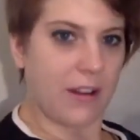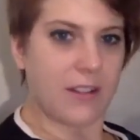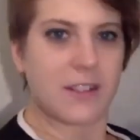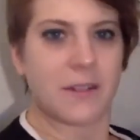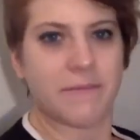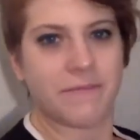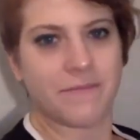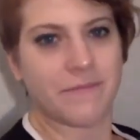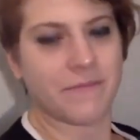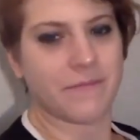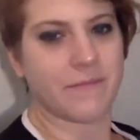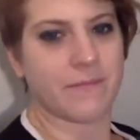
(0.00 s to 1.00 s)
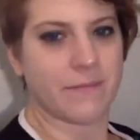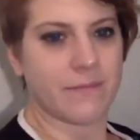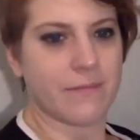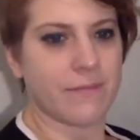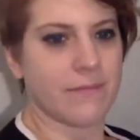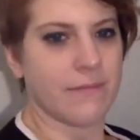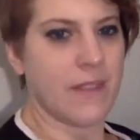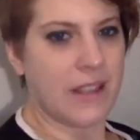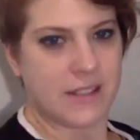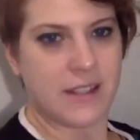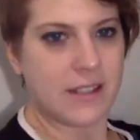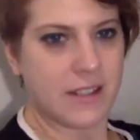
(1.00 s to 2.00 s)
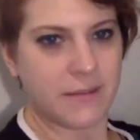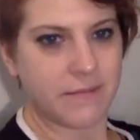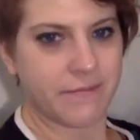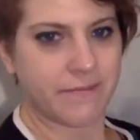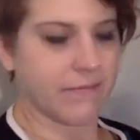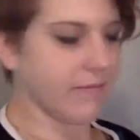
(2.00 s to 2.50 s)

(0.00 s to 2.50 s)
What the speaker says: records this season.